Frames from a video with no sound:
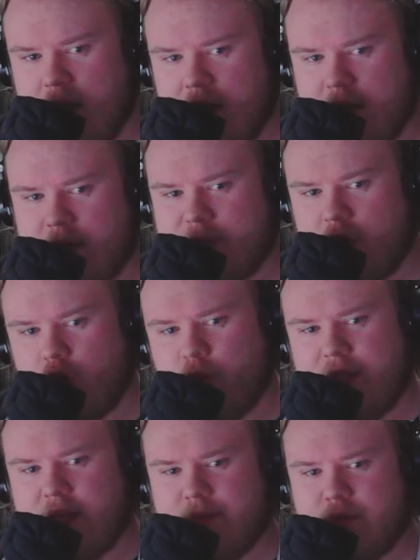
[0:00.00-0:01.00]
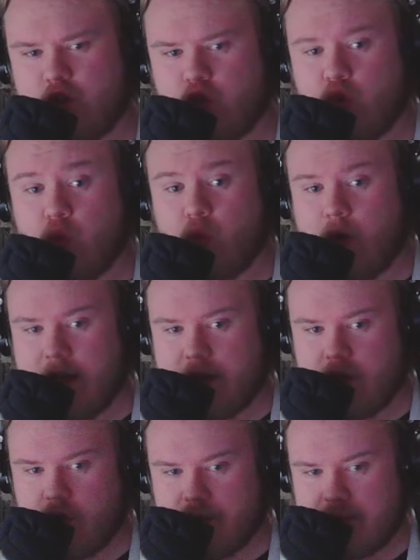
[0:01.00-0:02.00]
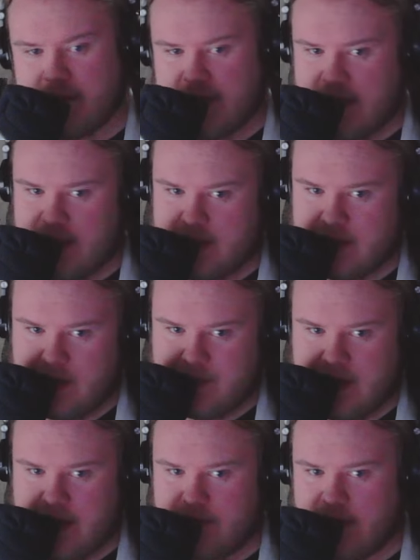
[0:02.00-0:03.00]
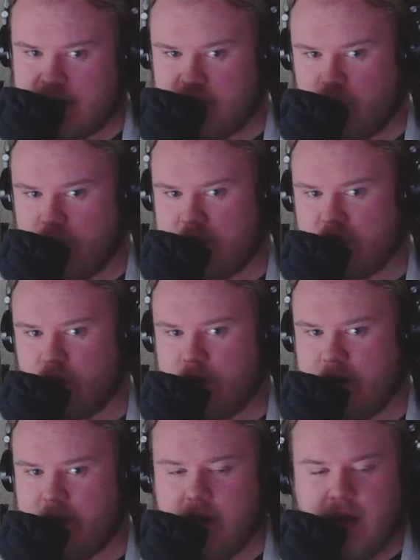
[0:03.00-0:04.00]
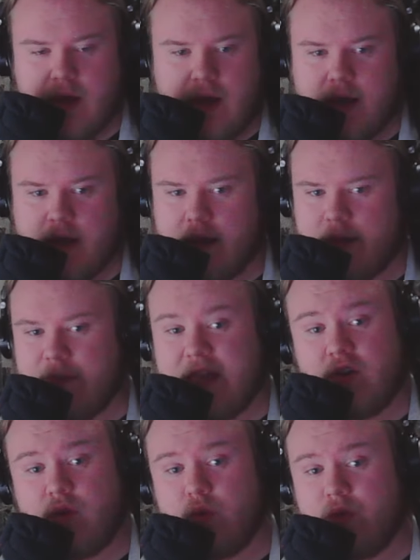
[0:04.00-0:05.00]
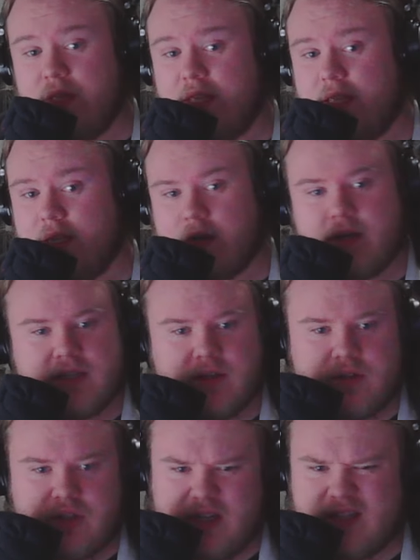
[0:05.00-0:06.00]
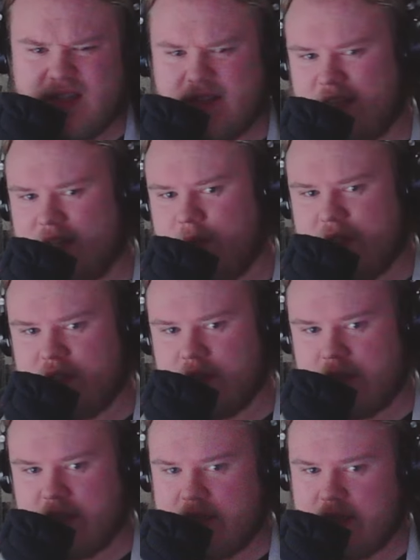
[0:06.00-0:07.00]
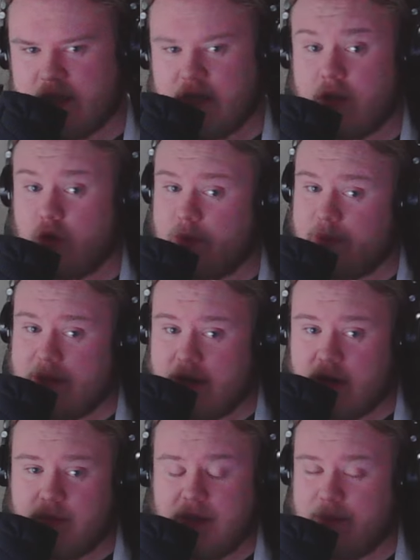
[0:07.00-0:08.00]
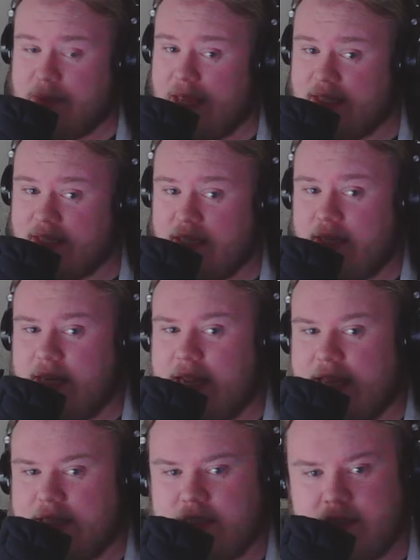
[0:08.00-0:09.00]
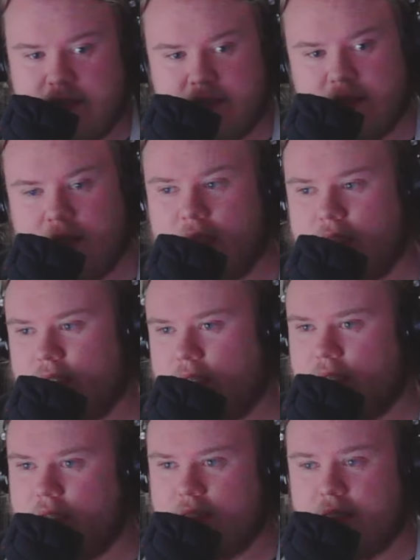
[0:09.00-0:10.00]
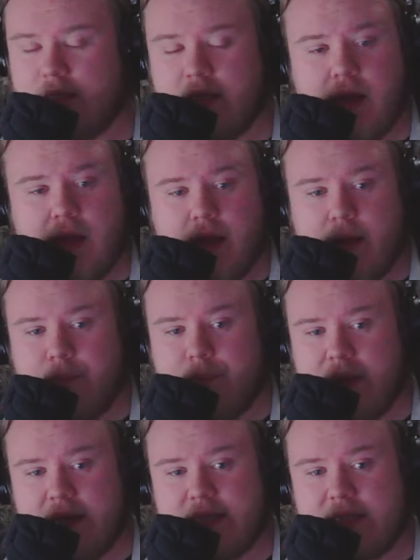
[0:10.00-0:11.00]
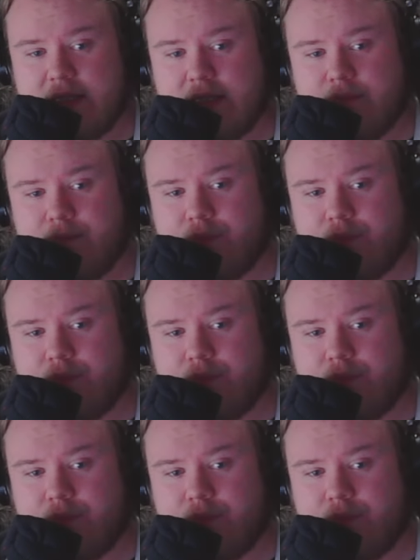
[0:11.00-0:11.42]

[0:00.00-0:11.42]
um, all the way up to Wano, but then I stopped. I haven't actually watched Wano. Um, I know the art style's changed. As the animation looks like it's gotten a little bit better. The pacing hasn't, as I can see, but